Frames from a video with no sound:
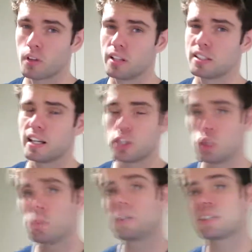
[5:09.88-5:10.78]
is that
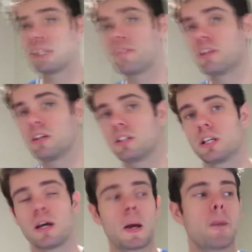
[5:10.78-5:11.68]
human activities,
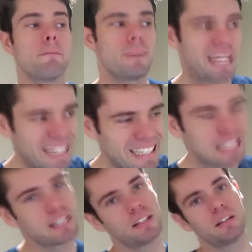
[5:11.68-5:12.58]

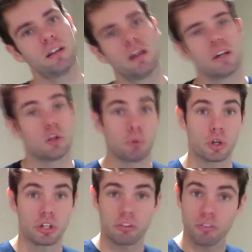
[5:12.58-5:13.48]
mainly the
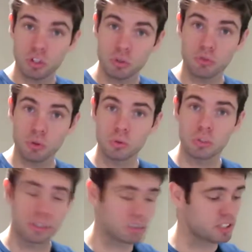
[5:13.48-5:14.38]
burning of fossil
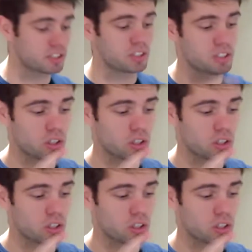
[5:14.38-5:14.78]
fuels such as